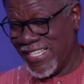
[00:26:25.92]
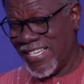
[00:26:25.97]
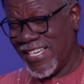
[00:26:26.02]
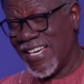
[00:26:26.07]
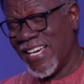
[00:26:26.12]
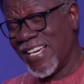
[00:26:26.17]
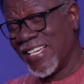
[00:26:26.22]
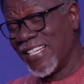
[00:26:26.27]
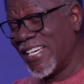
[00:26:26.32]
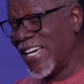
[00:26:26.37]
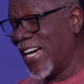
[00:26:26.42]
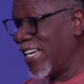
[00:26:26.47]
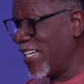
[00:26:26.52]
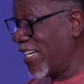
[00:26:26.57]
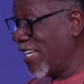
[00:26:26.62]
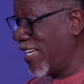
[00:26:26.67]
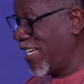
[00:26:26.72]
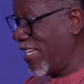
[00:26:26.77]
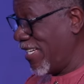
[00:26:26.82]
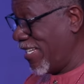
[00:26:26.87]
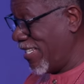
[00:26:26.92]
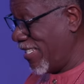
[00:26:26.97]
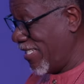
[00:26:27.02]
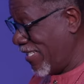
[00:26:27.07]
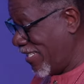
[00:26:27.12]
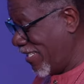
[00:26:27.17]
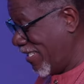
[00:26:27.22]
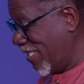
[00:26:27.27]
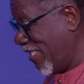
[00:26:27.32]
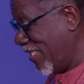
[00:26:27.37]
And Ghana
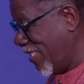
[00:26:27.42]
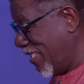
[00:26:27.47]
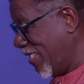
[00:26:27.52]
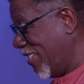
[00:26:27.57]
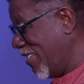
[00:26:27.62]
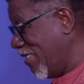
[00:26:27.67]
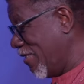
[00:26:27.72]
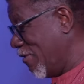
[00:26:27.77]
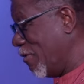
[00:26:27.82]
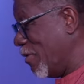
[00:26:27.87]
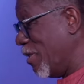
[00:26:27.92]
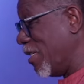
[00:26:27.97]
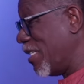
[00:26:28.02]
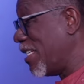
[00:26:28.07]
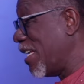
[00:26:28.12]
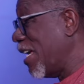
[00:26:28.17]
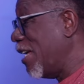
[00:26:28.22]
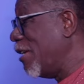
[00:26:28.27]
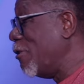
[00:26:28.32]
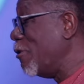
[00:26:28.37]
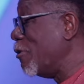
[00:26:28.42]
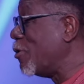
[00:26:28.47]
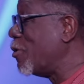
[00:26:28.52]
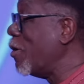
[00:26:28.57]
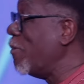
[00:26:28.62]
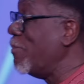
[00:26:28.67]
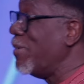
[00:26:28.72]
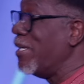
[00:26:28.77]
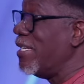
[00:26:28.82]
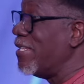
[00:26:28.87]
will tell you
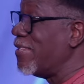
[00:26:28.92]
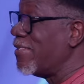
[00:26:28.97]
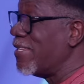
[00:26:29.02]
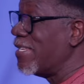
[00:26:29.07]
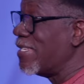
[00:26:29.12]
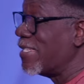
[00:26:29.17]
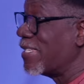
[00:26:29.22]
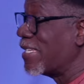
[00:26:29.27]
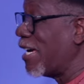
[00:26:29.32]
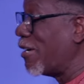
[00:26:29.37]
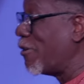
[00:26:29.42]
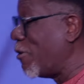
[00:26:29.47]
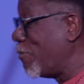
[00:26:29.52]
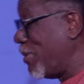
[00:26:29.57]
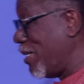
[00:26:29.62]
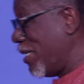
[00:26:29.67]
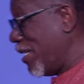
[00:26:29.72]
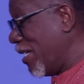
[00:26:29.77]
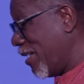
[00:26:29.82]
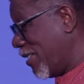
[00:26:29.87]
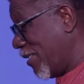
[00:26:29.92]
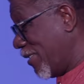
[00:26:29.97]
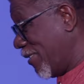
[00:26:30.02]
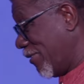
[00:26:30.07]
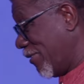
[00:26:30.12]
so many things cannot be done.